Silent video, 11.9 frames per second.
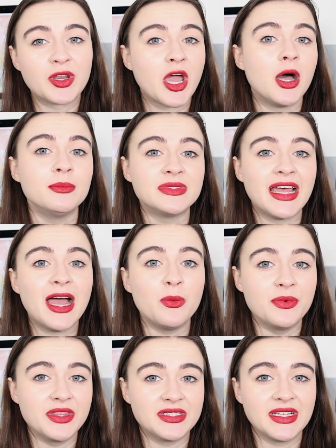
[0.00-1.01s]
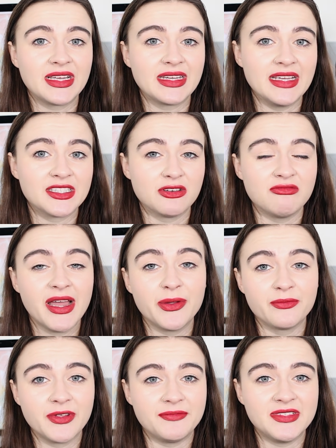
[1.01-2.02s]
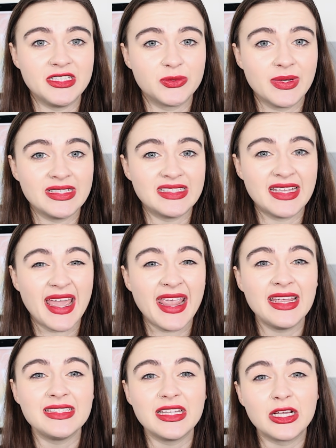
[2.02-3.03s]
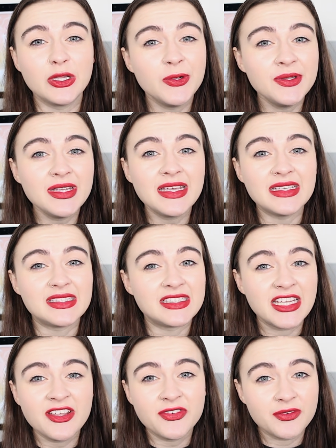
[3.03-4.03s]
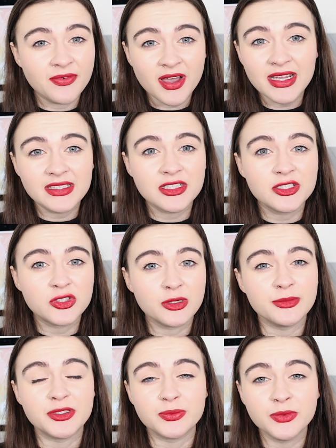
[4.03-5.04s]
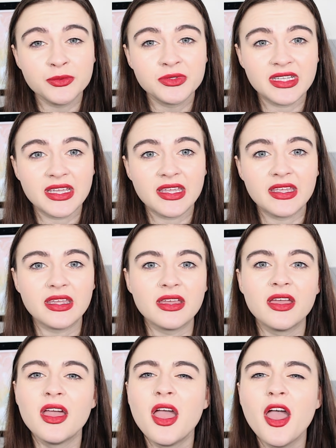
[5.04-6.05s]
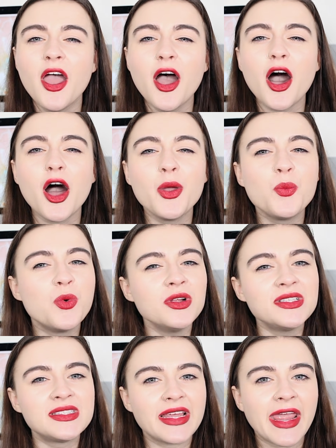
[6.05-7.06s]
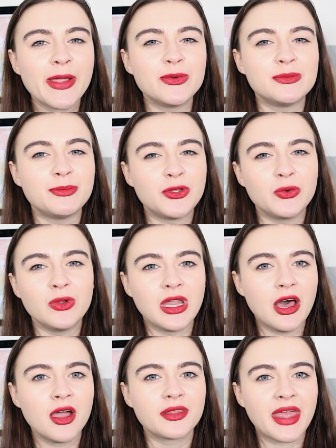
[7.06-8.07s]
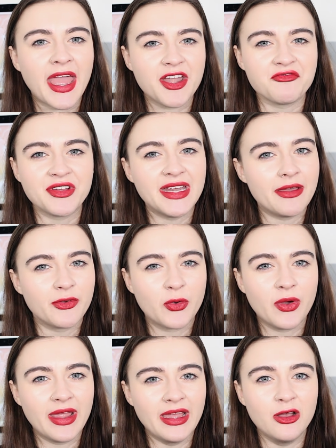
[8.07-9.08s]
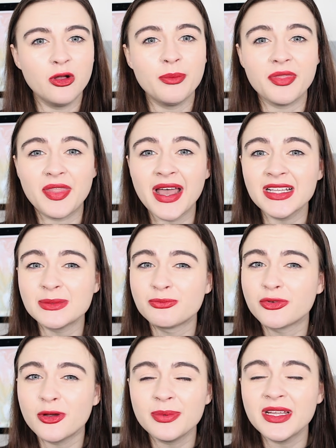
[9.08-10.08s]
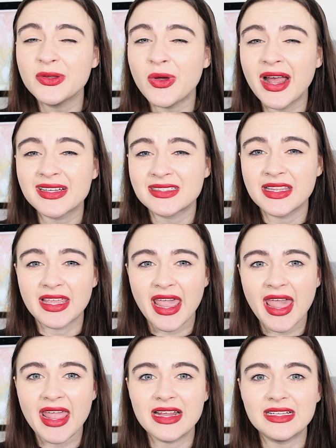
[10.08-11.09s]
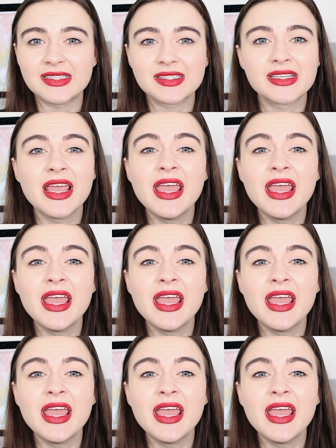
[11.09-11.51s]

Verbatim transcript: would come down with the sickness around 1528, including his chief adviser Thomas Wolsey. I would say it was pure luck that Henry never got ill, but that's probably not actually the case.